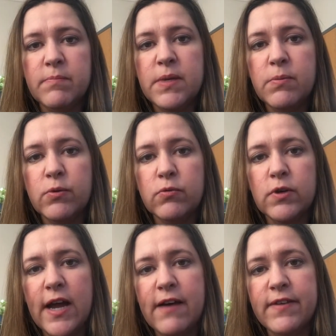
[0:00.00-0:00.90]
And people
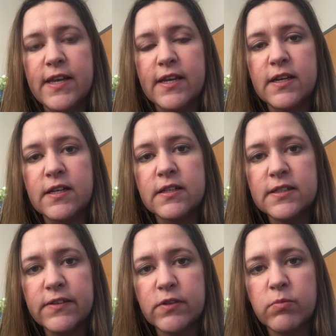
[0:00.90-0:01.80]
were having
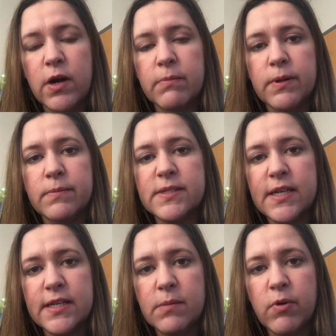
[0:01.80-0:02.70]
liver problems,
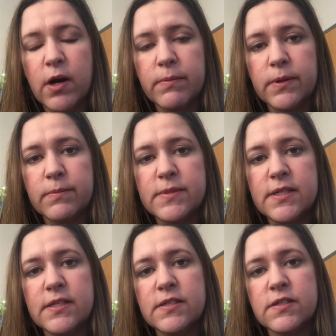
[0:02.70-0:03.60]
kidney problems.
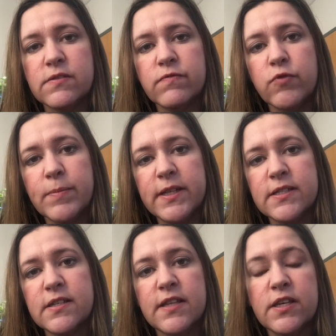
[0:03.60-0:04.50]
These
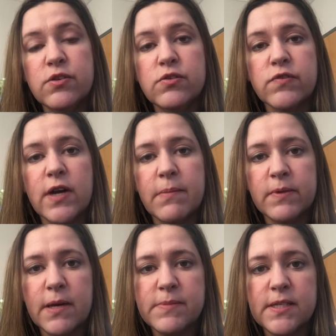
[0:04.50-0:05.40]
formulas that they use for
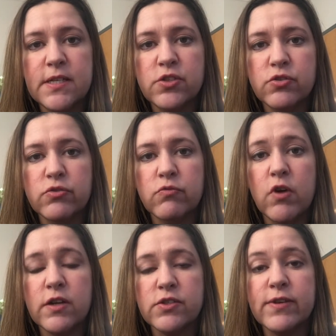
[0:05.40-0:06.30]
epilepsy in children were
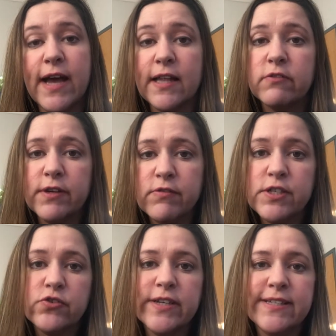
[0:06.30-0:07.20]
also calorie
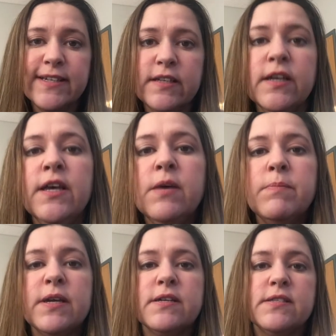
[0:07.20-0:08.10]
restricted
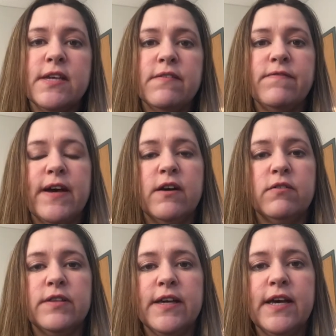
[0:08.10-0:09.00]
because they had
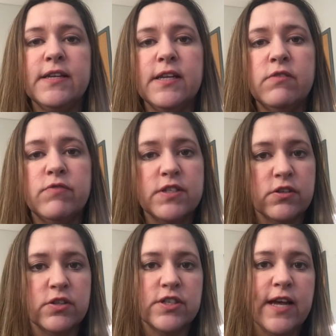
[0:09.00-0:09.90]
found that in
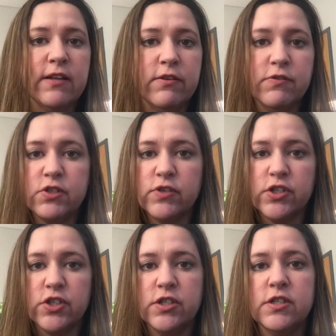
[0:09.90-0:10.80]
research, calorie
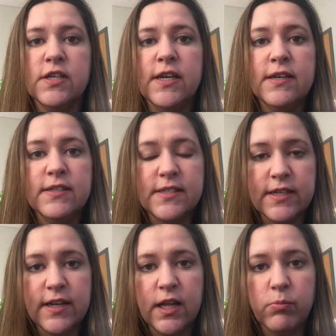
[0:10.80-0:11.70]
restriction
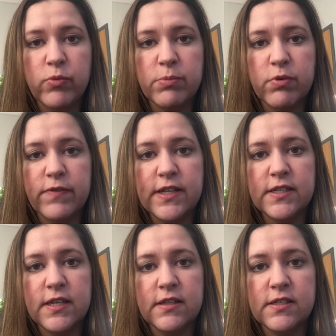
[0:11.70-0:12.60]
did help with
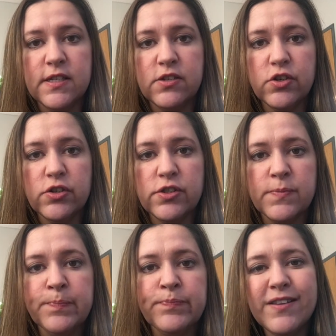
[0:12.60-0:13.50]
preventing the seizures.
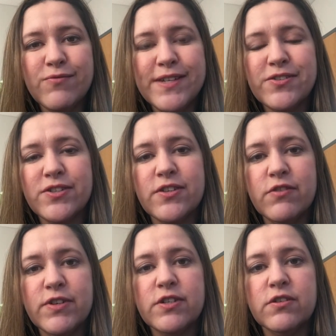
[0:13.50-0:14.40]
A lot of the research on
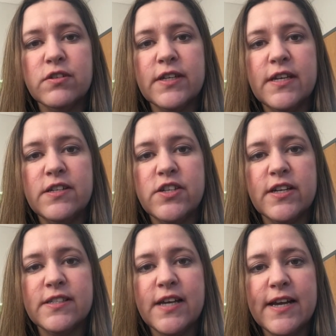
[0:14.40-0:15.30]
the original
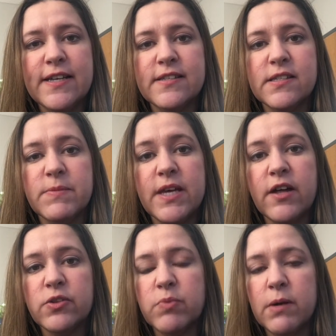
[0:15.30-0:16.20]
ketogenic diets and some of the
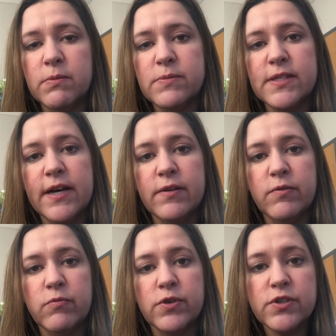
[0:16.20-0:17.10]
health problems that
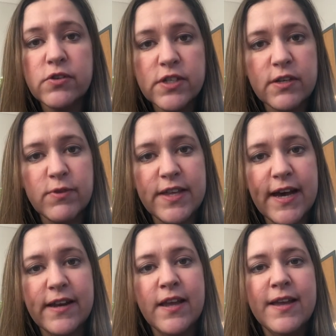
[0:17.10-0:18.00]
were associated with
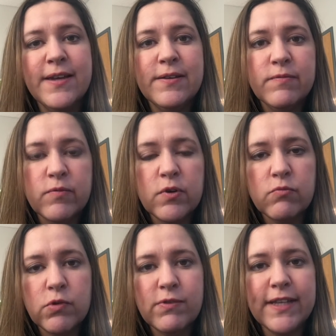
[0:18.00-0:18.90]
that
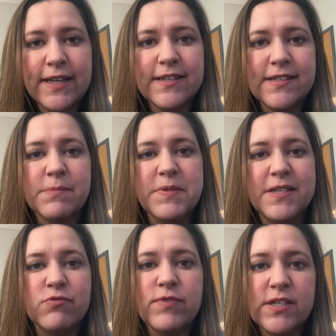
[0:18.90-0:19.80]
were related to some of
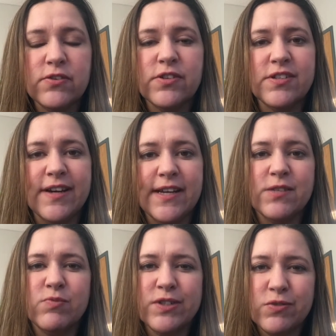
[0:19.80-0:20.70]
these research
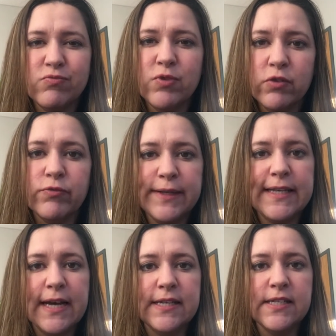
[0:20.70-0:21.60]
diets, which weren't
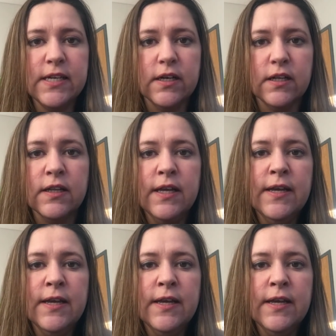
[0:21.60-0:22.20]
really ideal.